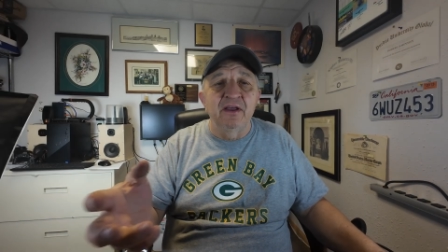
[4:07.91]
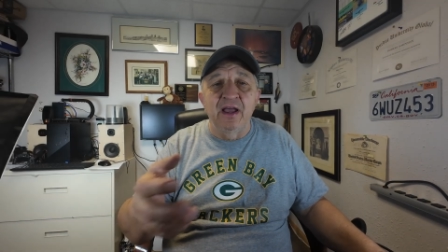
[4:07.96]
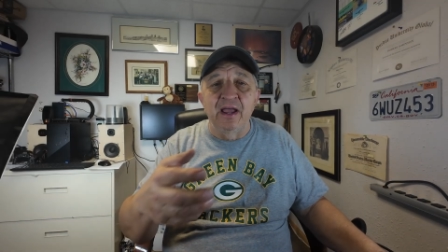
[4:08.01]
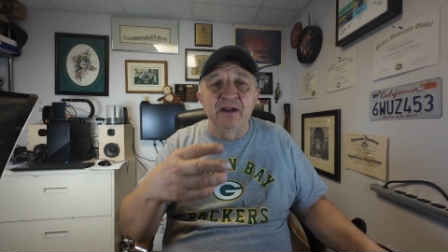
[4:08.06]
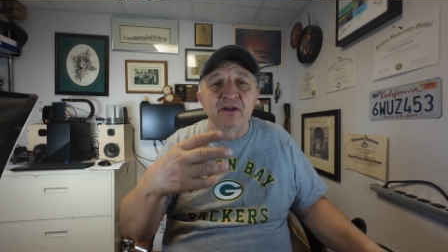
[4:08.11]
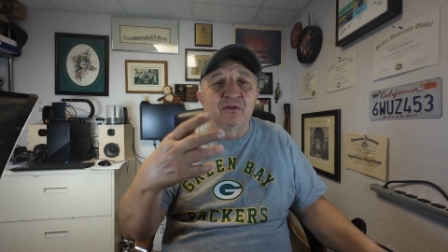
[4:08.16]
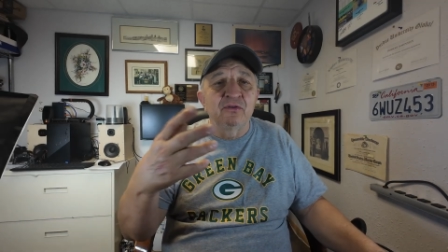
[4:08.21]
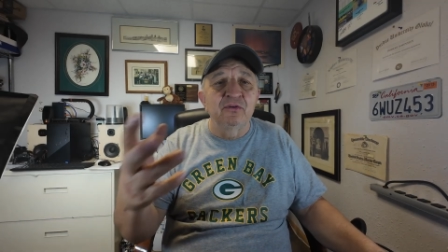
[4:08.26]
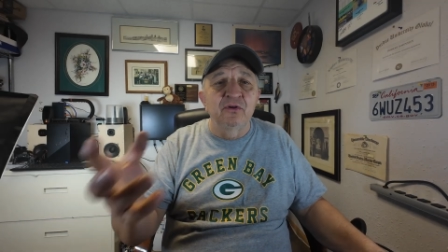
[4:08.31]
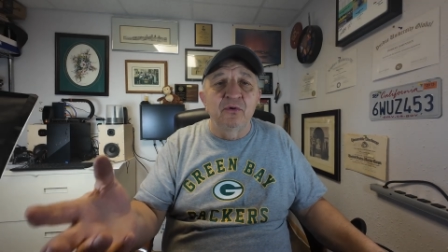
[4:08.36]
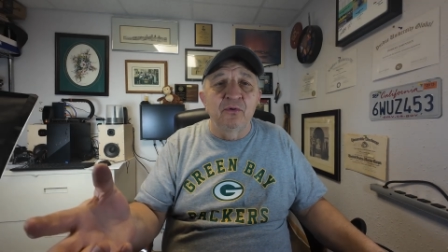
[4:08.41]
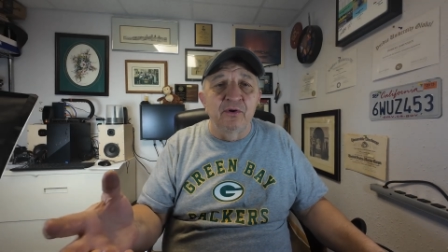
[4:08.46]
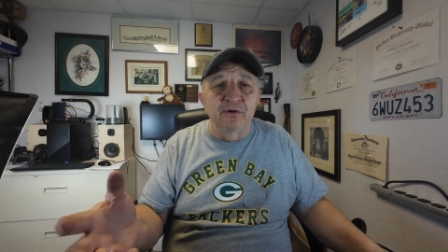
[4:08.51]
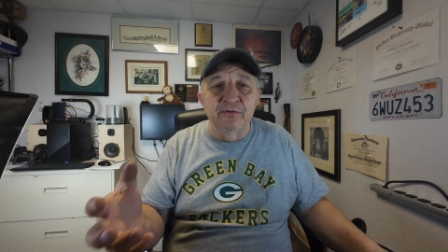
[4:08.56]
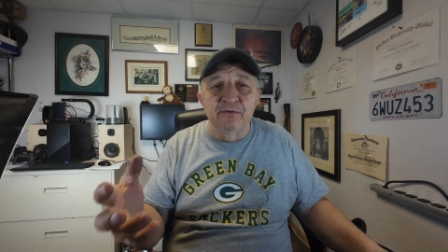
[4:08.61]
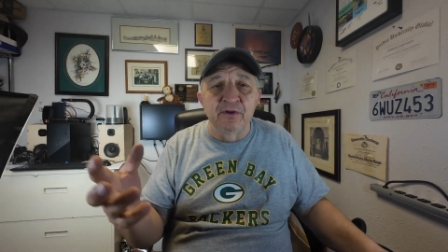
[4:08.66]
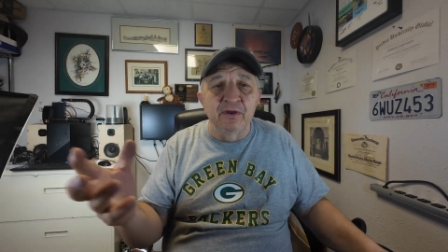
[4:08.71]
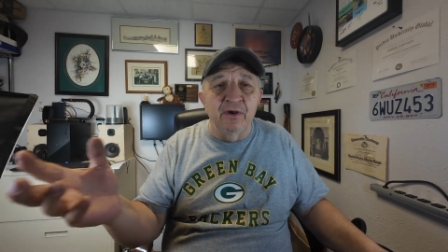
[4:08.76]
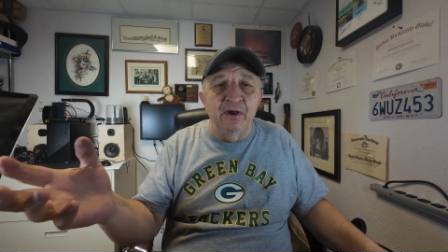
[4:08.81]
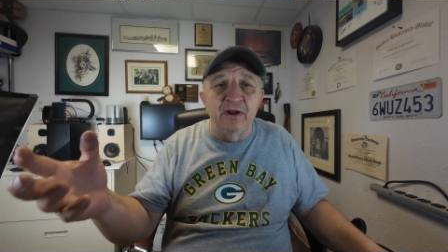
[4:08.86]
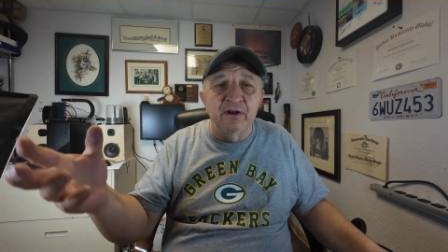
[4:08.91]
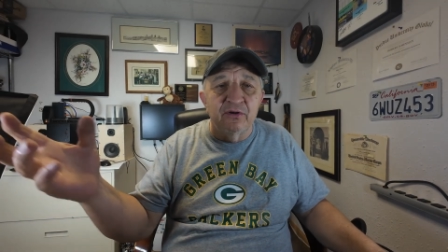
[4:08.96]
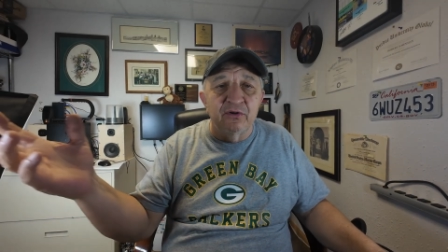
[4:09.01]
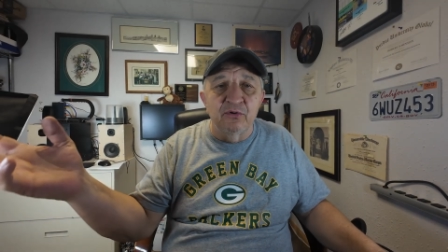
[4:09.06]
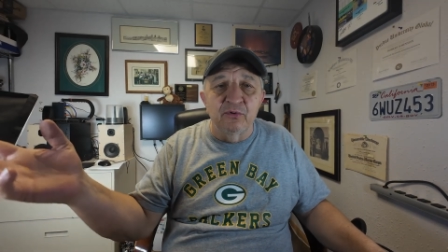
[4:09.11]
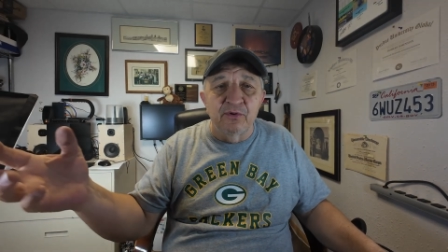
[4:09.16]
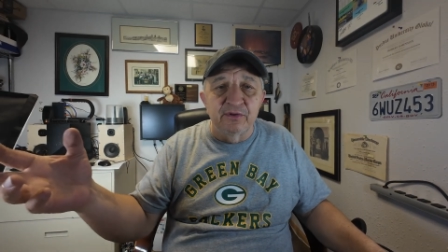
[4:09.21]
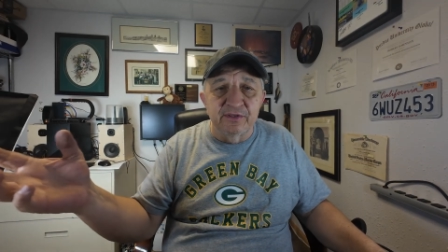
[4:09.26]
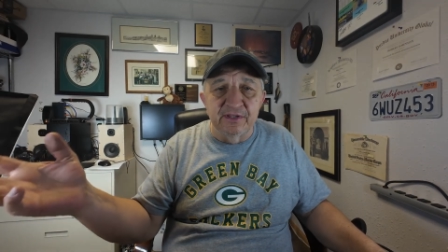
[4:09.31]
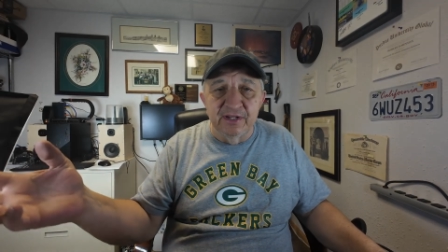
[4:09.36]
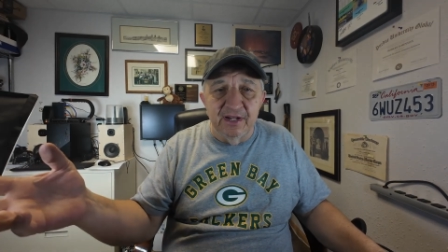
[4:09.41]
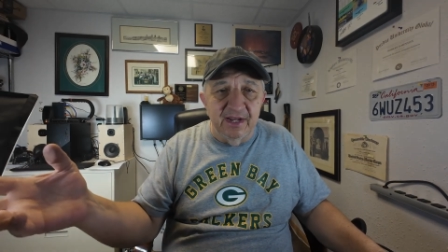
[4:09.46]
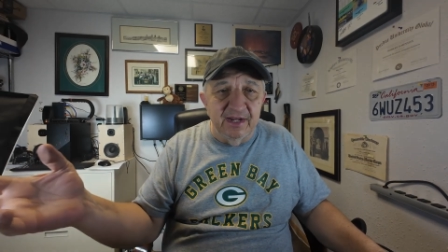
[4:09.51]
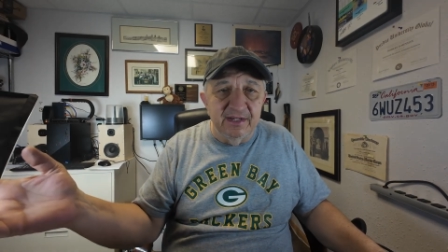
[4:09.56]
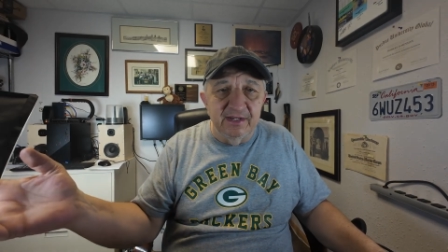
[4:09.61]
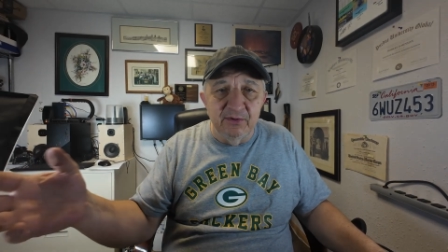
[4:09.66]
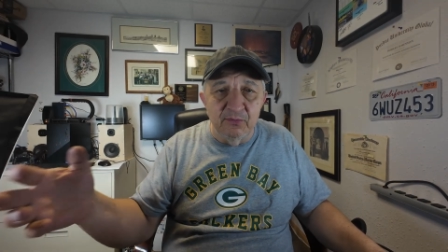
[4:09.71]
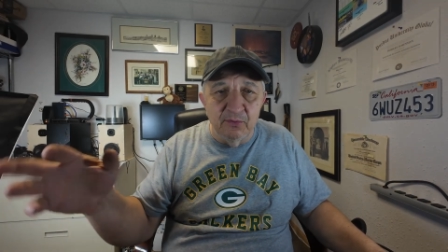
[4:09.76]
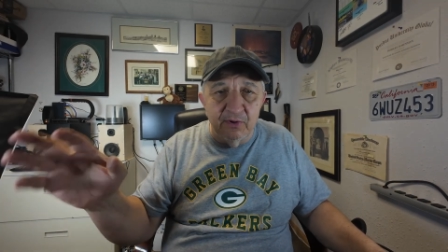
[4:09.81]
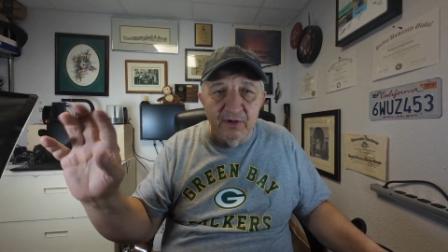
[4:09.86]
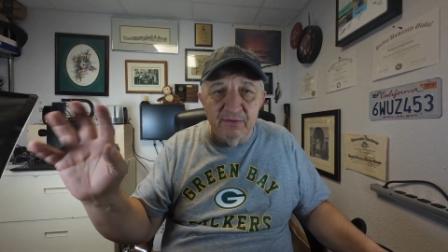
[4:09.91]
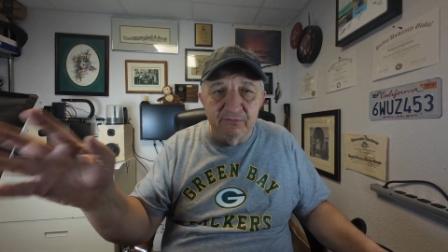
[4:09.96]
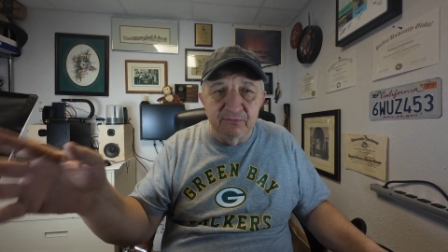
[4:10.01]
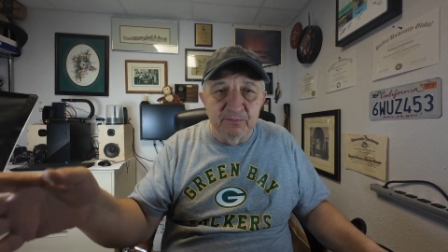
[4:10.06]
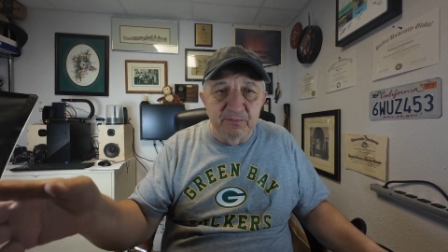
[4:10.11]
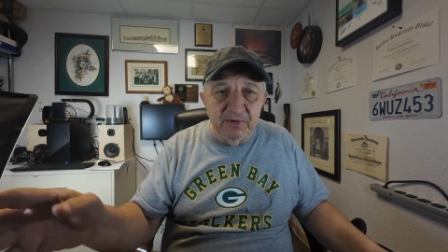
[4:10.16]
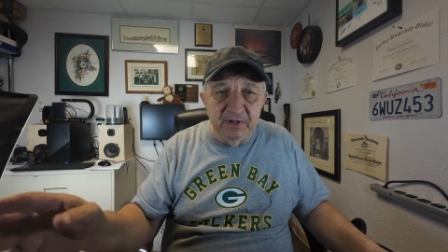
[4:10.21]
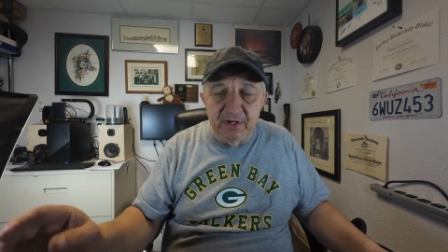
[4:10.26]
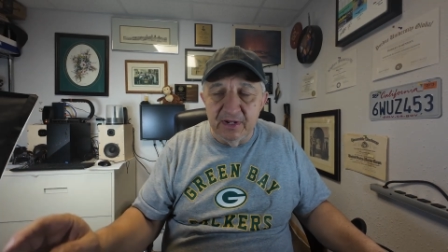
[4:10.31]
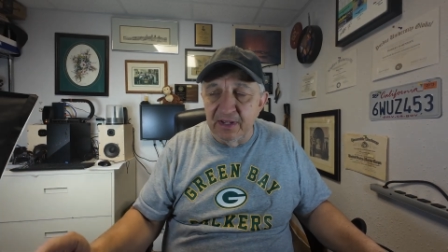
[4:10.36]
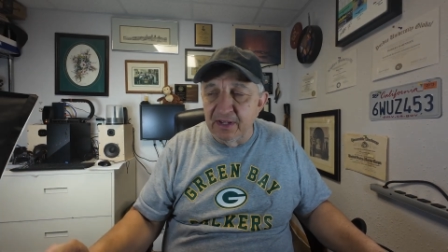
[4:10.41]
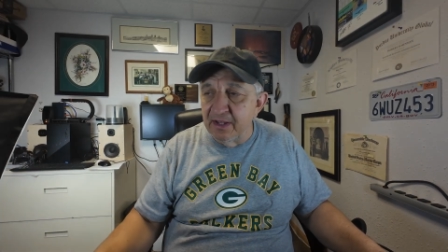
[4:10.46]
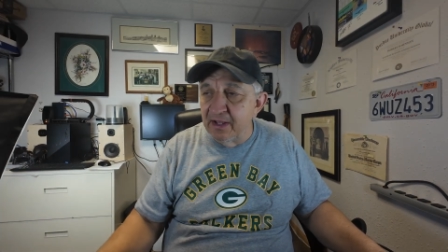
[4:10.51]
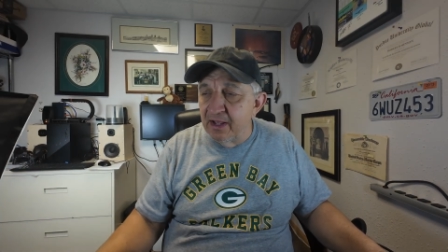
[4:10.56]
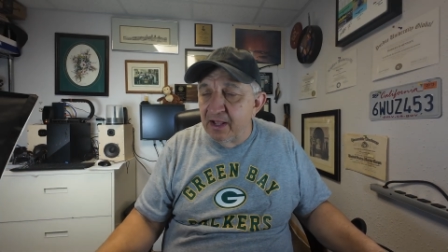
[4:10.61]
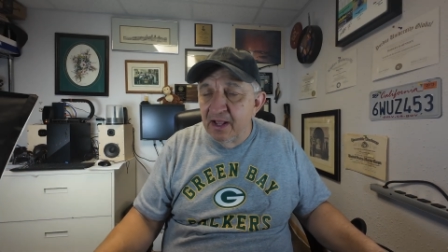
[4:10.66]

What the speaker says: I don't know what the 90 was, but